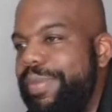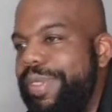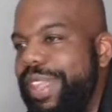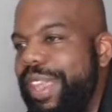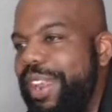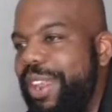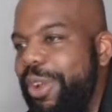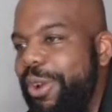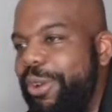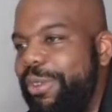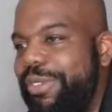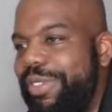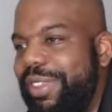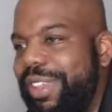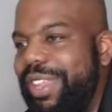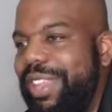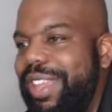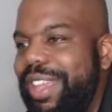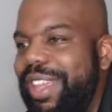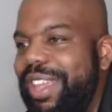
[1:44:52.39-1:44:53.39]
It hurts.
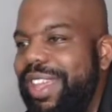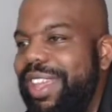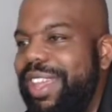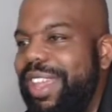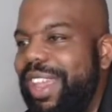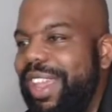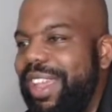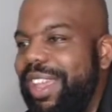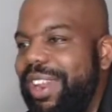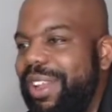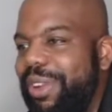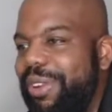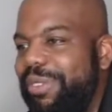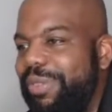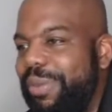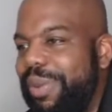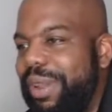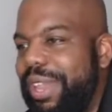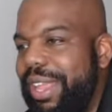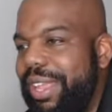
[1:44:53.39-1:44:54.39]
It
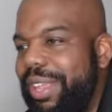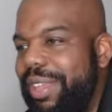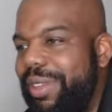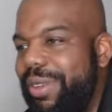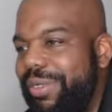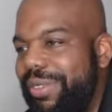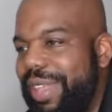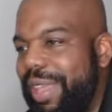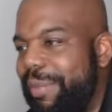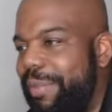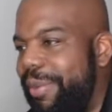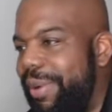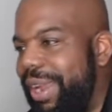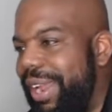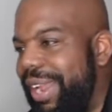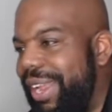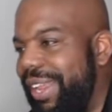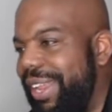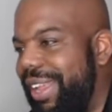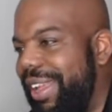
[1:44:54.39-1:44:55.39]
hurts when they use their
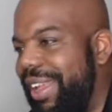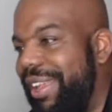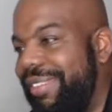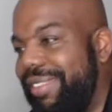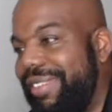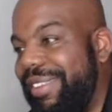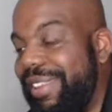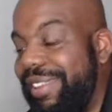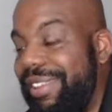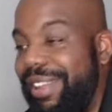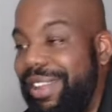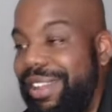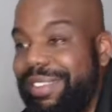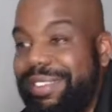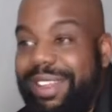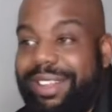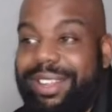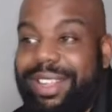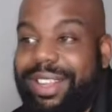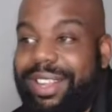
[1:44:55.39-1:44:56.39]
brain. Yes, it
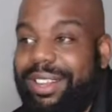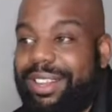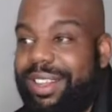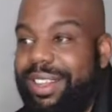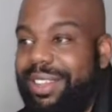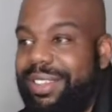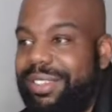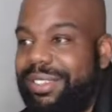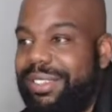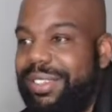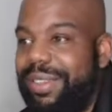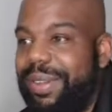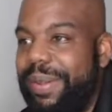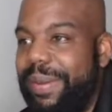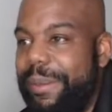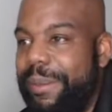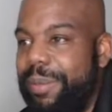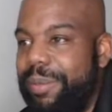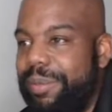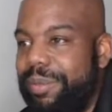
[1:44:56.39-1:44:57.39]
does. I think it does.
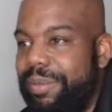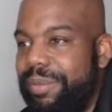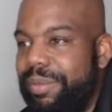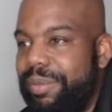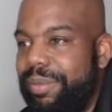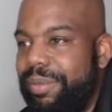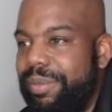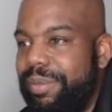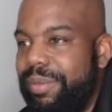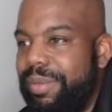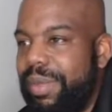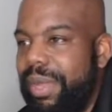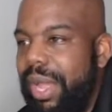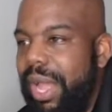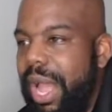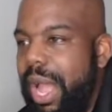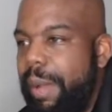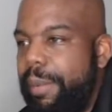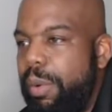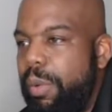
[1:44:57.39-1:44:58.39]

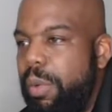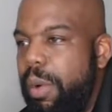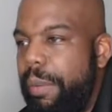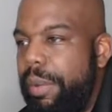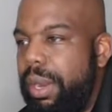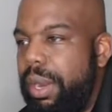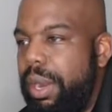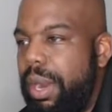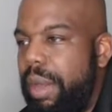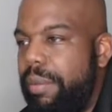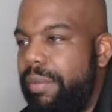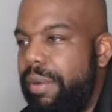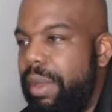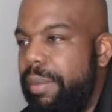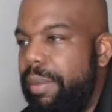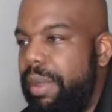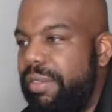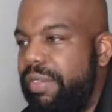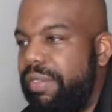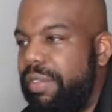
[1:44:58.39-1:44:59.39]
I'm a woman, and I've
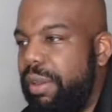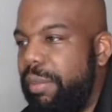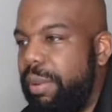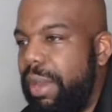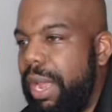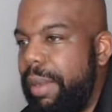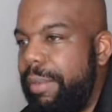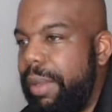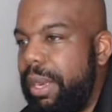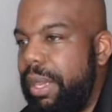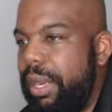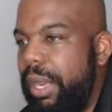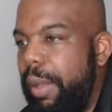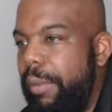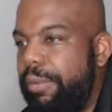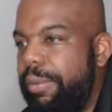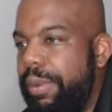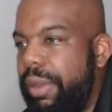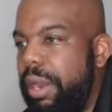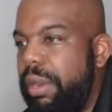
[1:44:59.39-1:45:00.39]
read Message to the Black Man. It
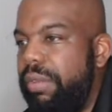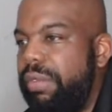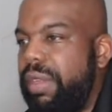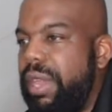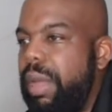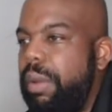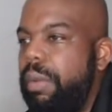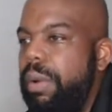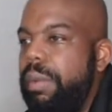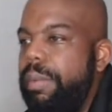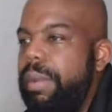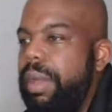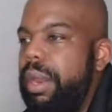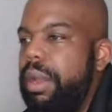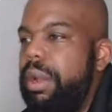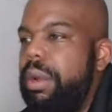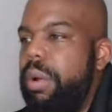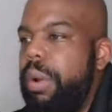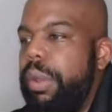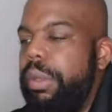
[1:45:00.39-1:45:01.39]
helps me understand what men
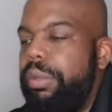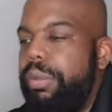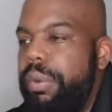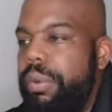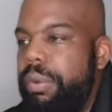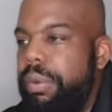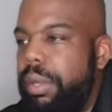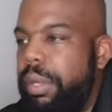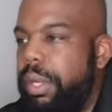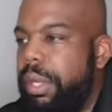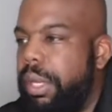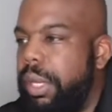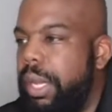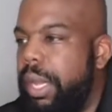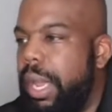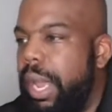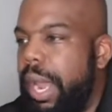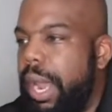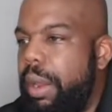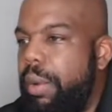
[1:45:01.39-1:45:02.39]
are going through
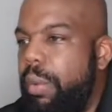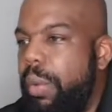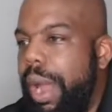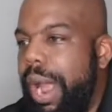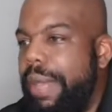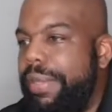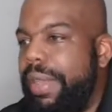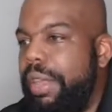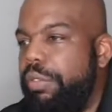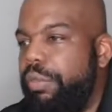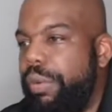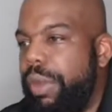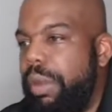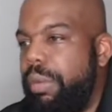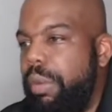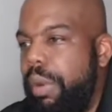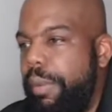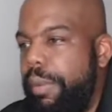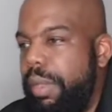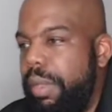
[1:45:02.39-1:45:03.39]
and why they
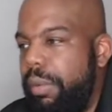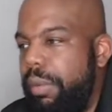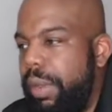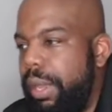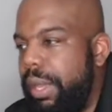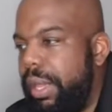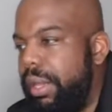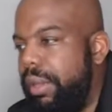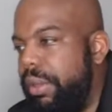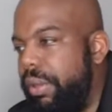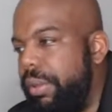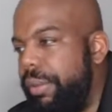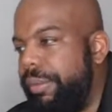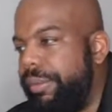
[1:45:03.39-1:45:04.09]
treat women the way they do.